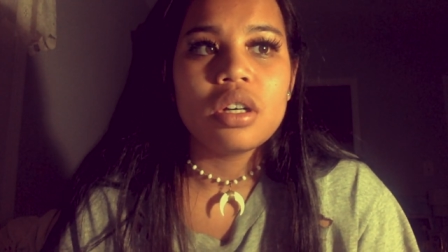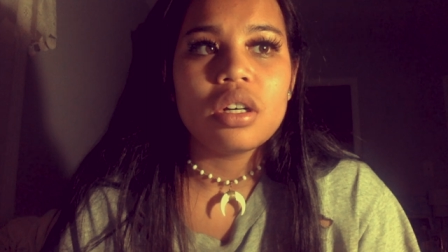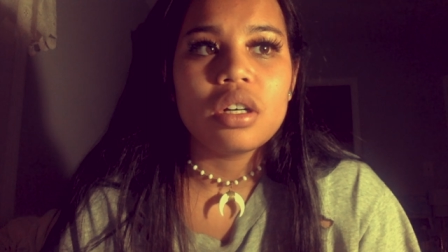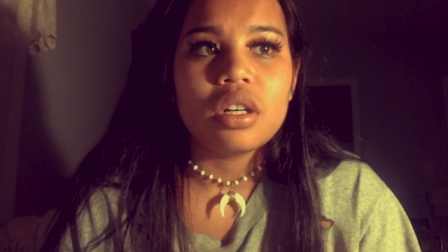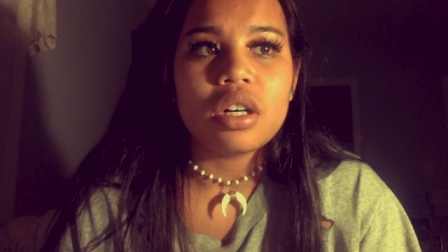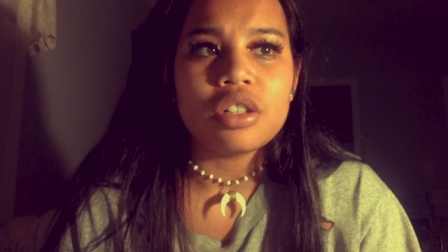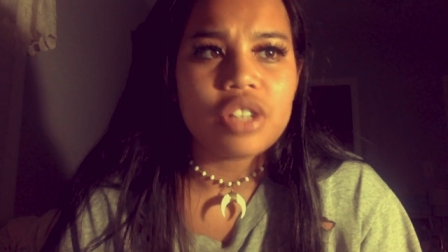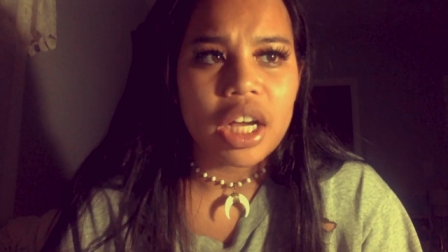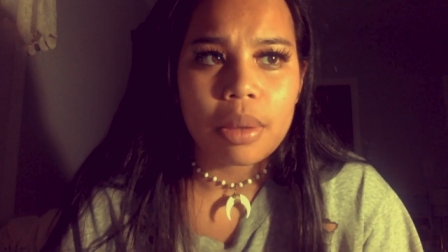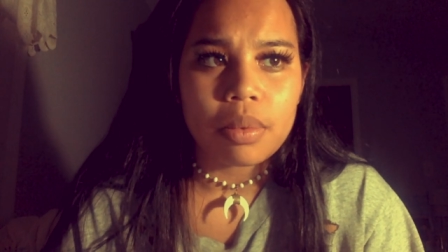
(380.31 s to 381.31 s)

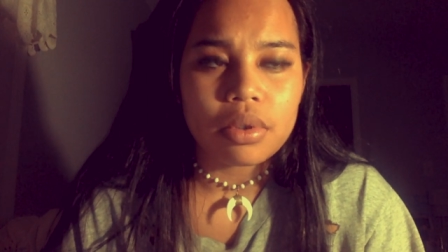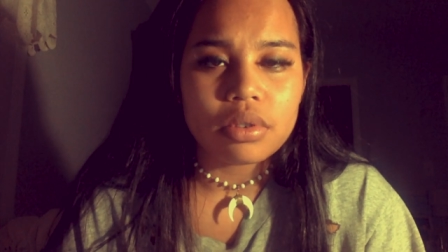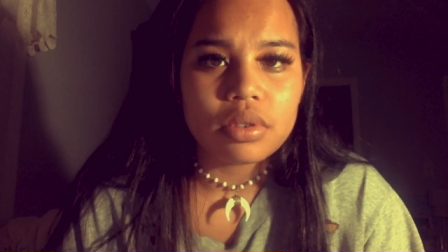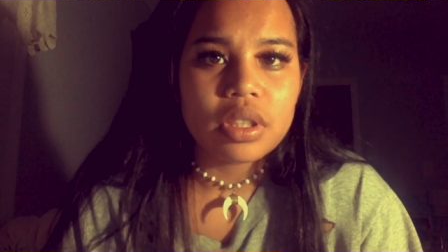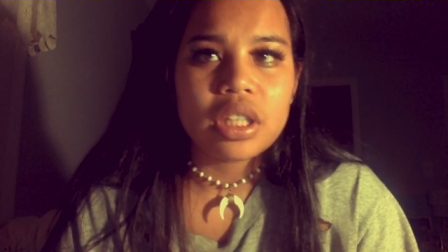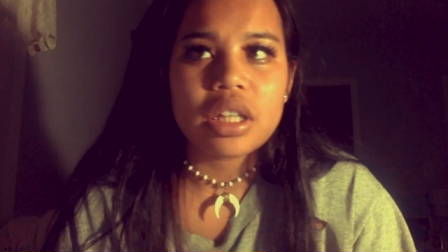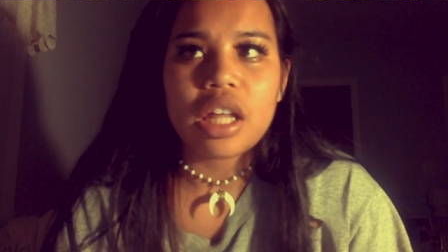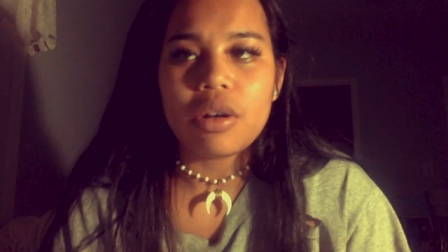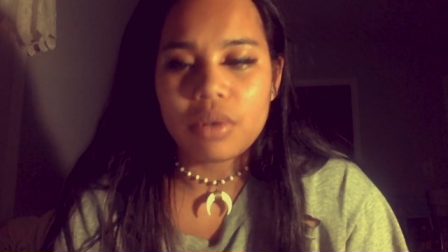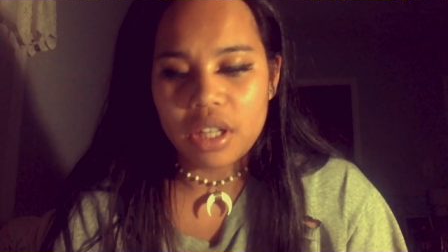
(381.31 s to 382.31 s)
untrackable,
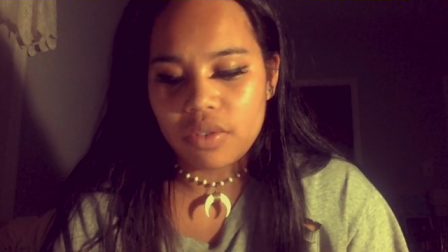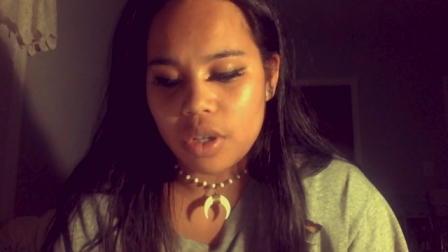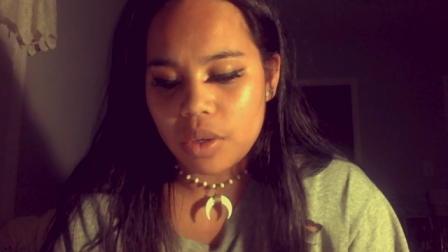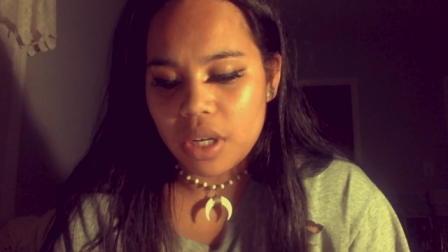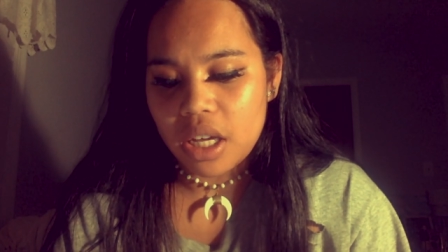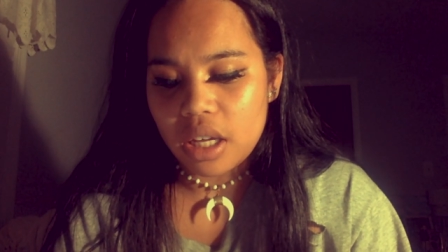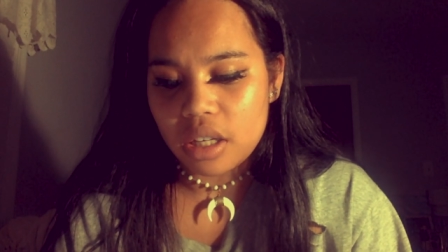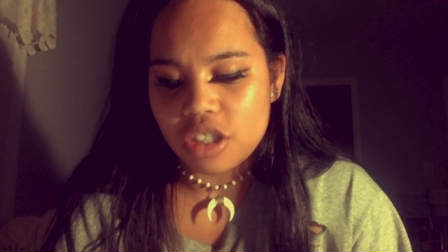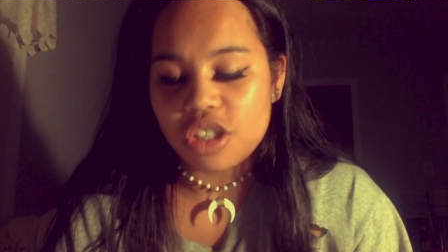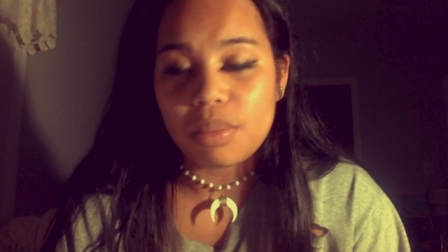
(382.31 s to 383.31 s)
they will give you
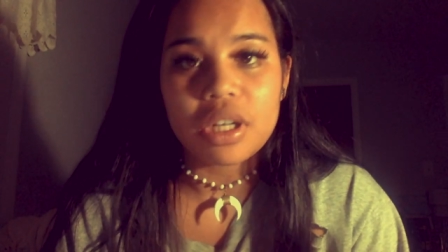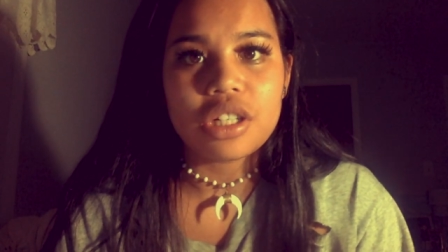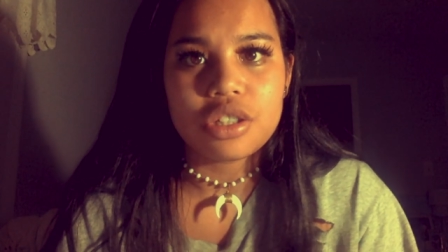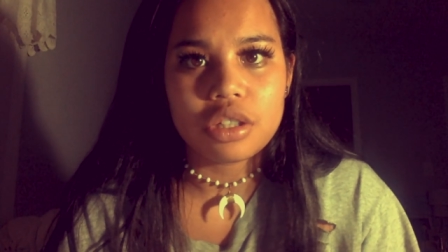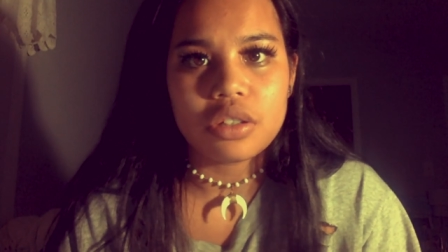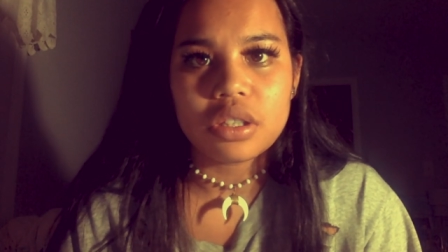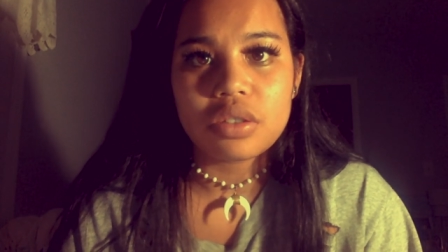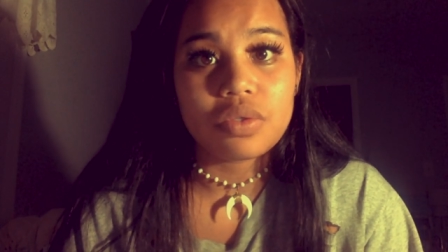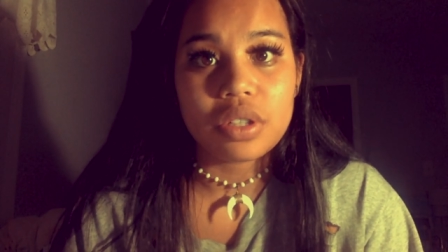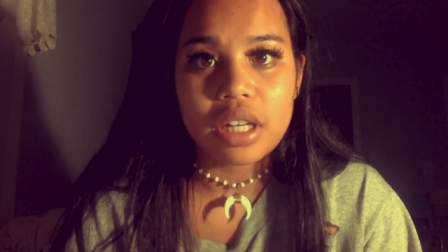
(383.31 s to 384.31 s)
a shipping insurance for
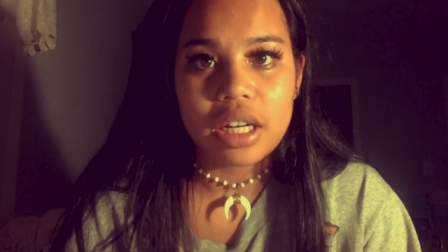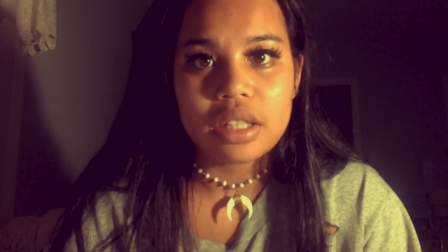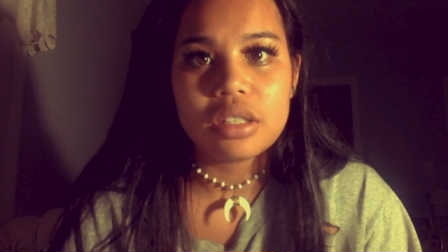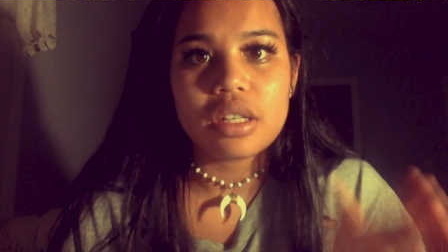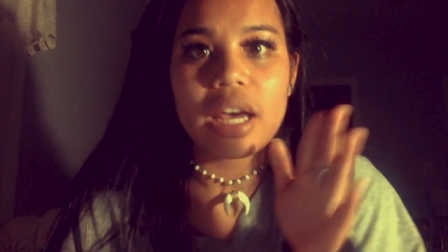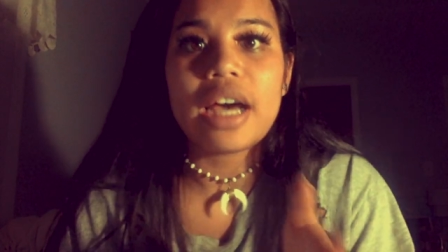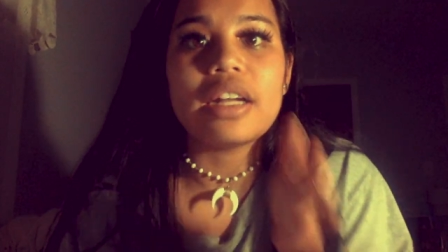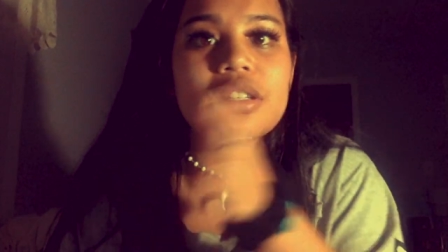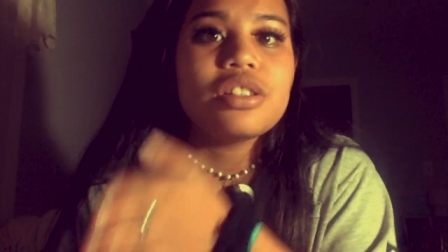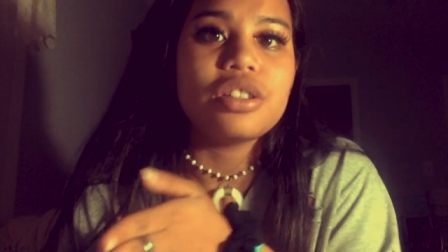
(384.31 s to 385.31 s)
that to add
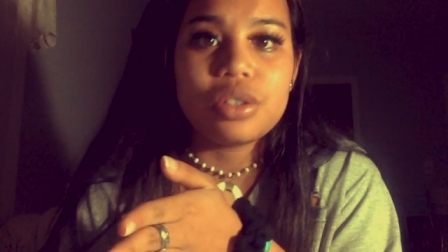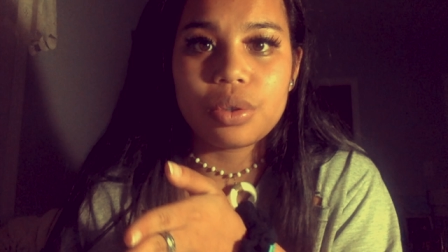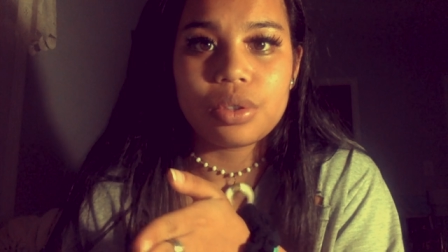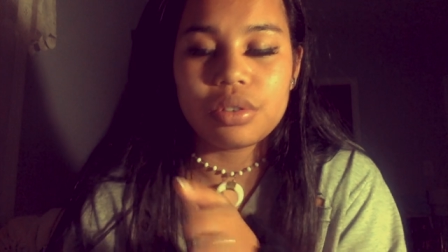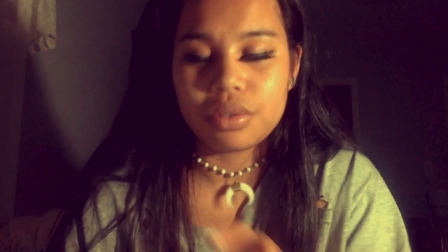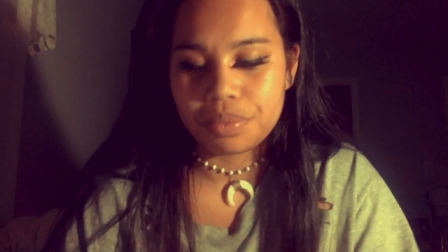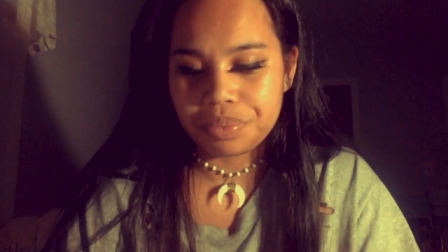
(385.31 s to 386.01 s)
it to your total.